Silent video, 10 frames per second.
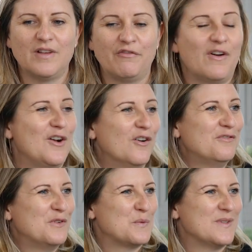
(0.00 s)
afraid
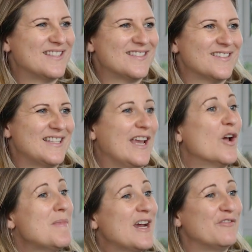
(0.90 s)
of, which was singing
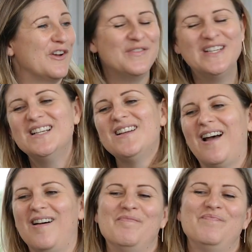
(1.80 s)
on a
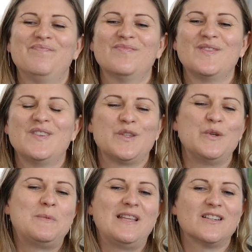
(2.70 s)
microphone. So
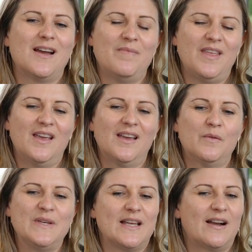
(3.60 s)
we spent time
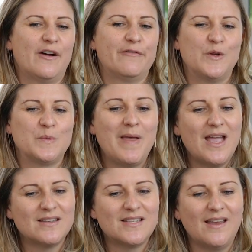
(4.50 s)
there. We started our first
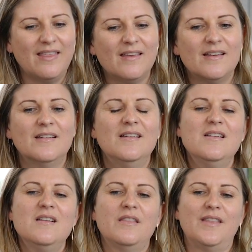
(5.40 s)
band together.
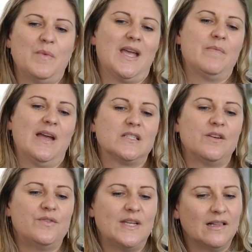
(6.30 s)
Then we came back to
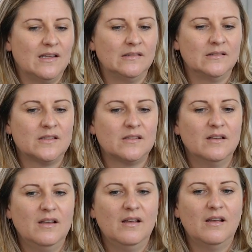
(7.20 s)
New Zealand.
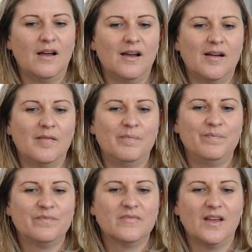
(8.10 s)

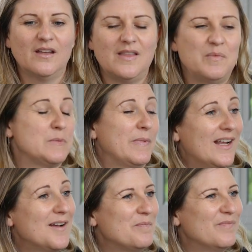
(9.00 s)
Then we split
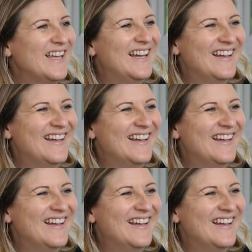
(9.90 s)
up.